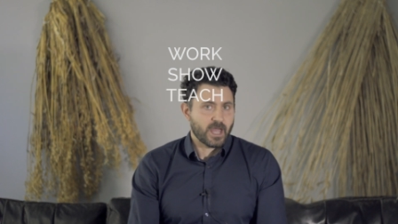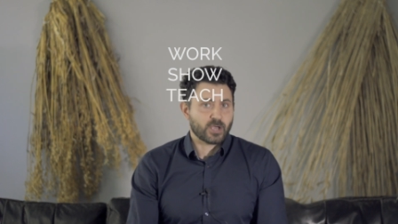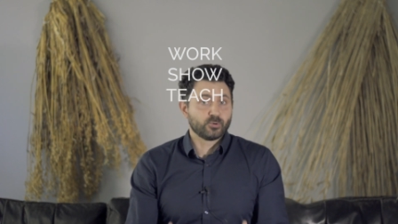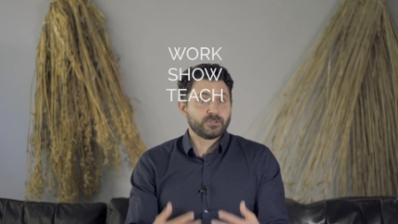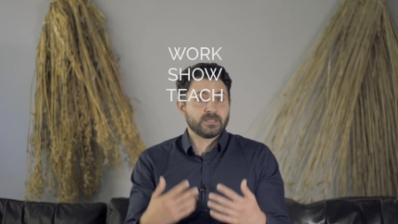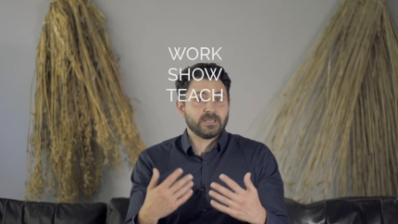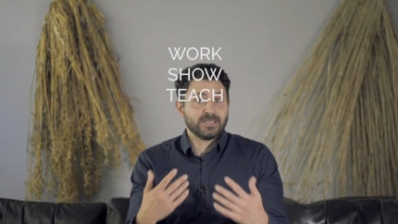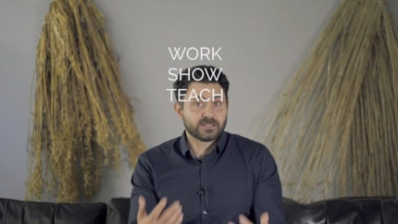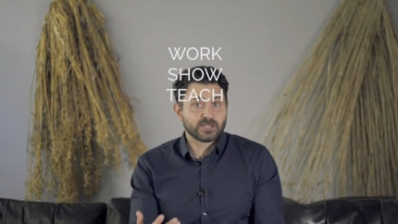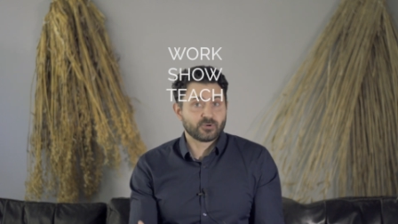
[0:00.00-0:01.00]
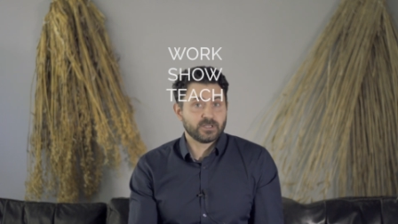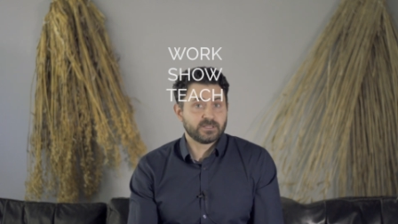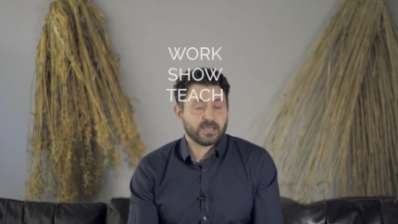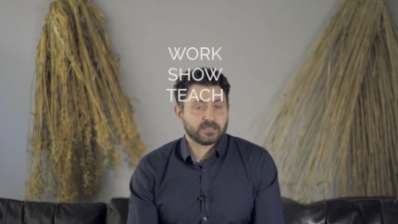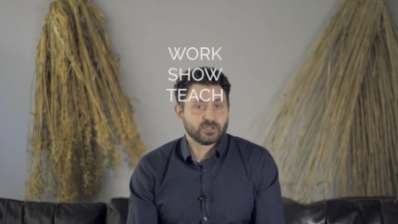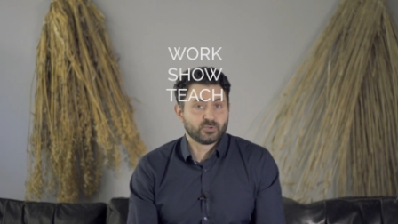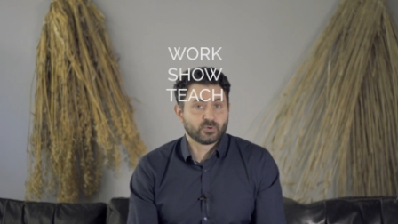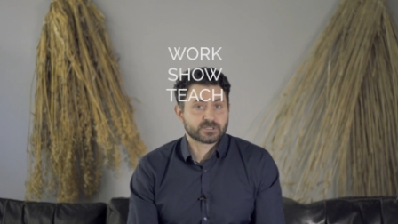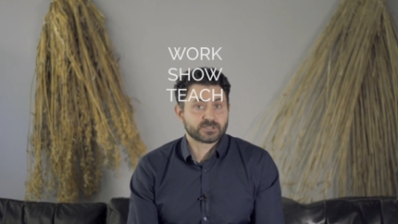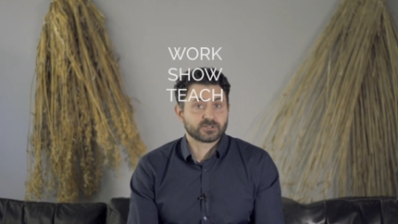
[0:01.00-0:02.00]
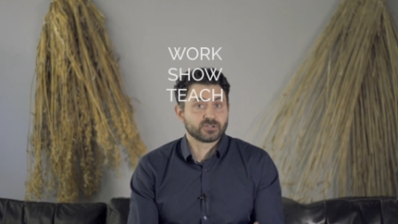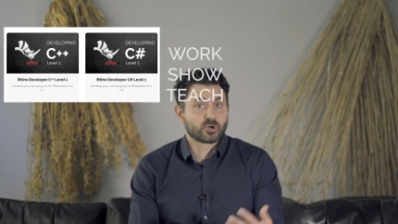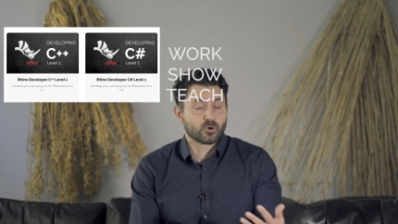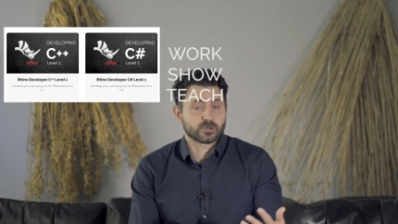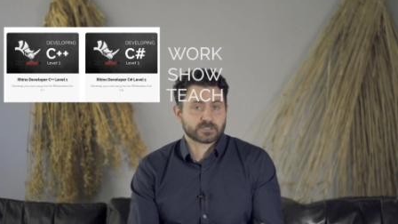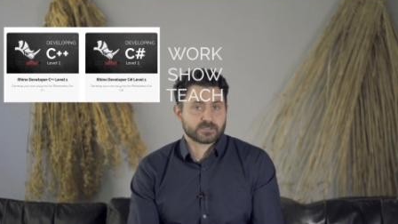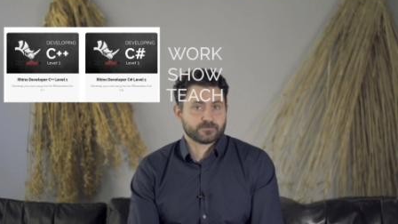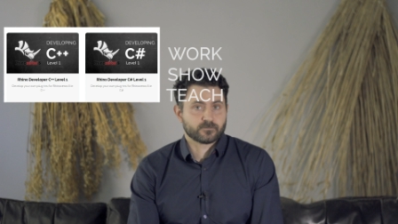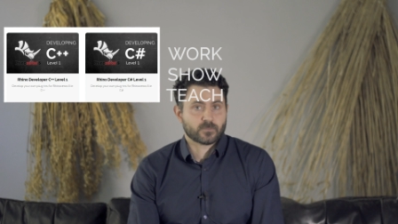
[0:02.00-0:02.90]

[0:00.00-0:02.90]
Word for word: I could then integrate that into a certain course,